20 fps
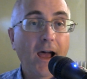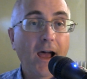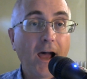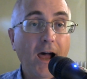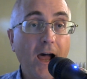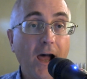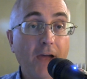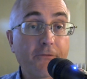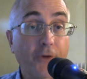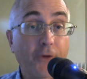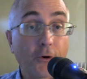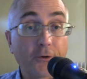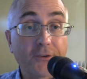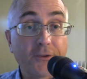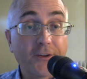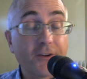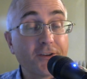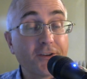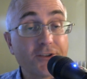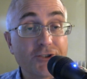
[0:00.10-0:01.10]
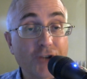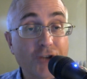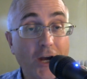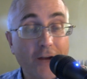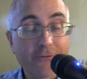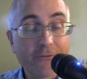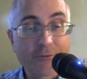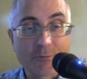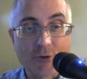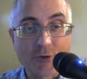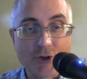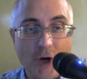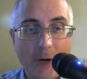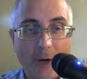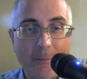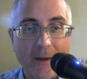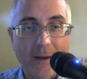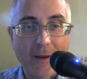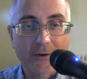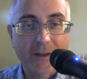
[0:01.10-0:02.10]
Hi folks, this is John from Sharp
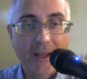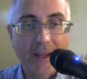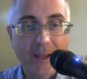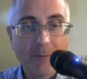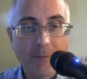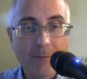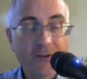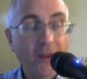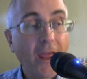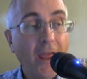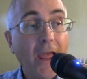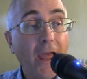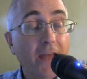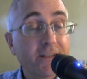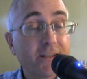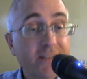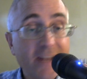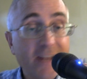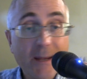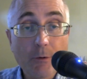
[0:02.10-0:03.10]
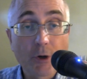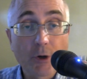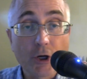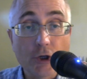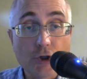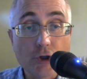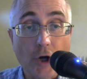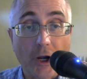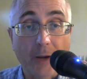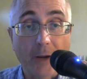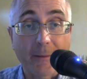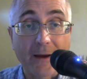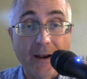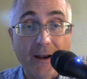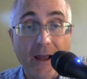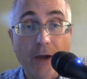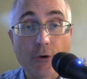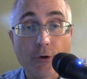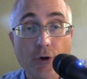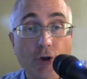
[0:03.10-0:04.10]
Mountain Games, and today we're going to talk about
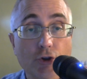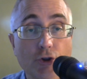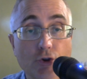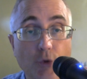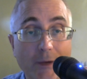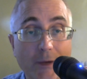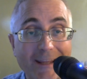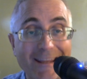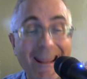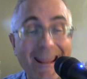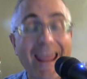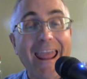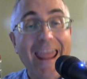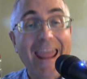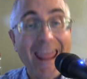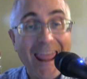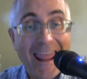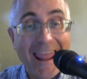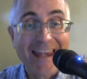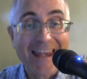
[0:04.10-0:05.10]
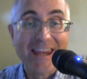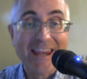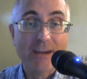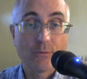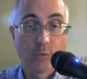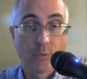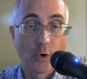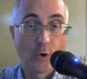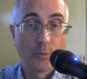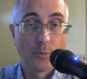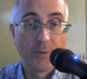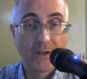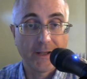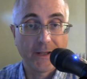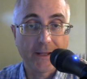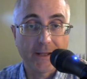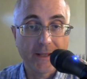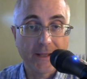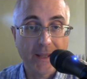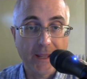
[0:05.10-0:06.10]
how you can tweak any
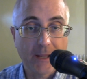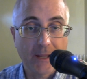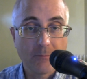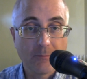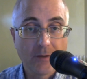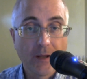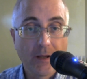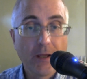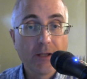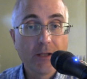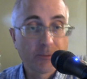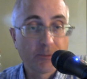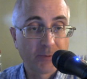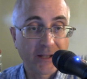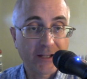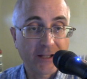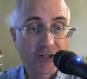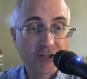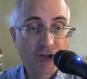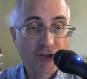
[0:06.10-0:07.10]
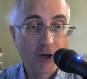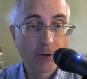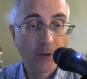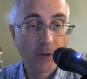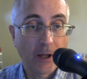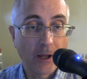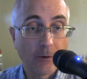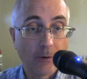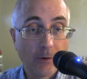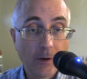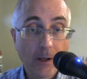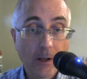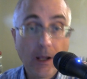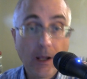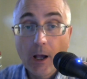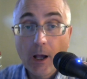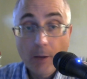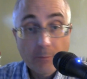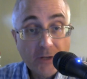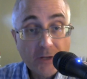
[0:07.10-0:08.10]
role-playing game to play it solo.
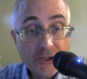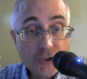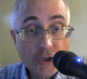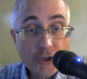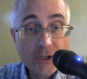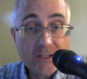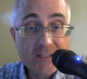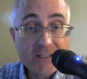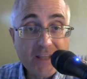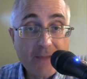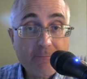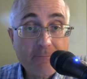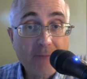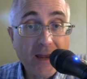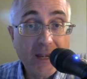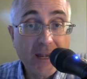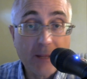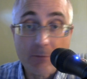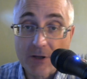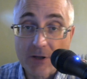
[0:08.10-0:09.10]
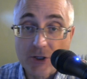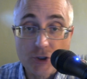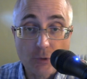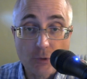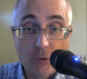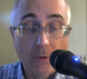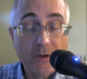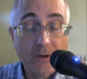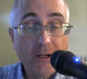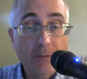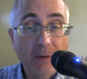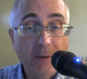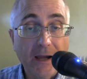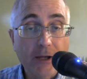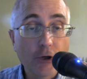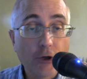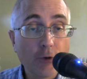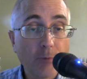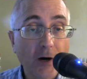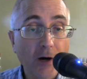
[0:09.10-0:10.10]
Plus you can save money because you won't need to buy
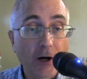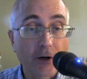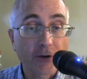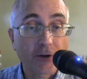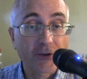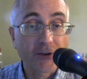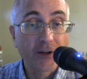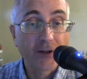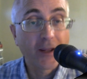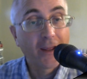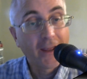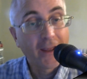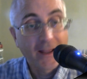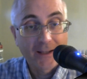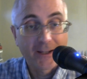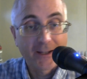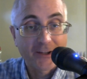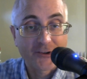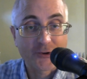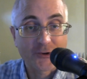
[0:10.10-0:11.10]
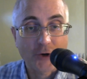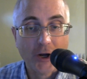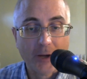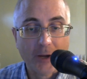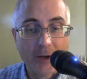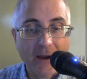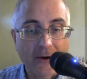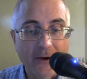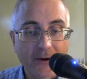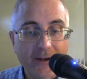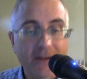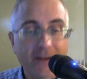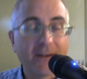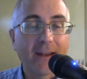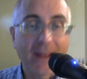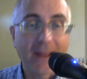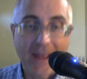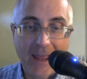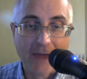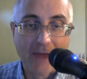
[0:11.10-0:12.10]
new books. Let's talk about it
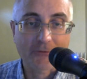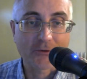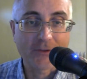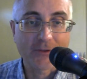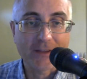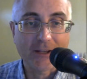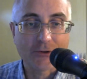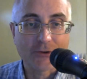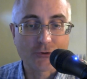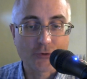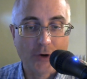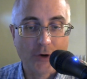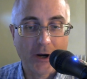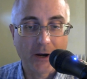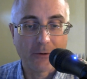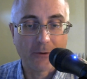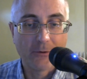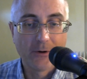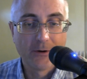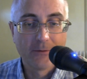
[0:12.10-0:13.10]
after the intro.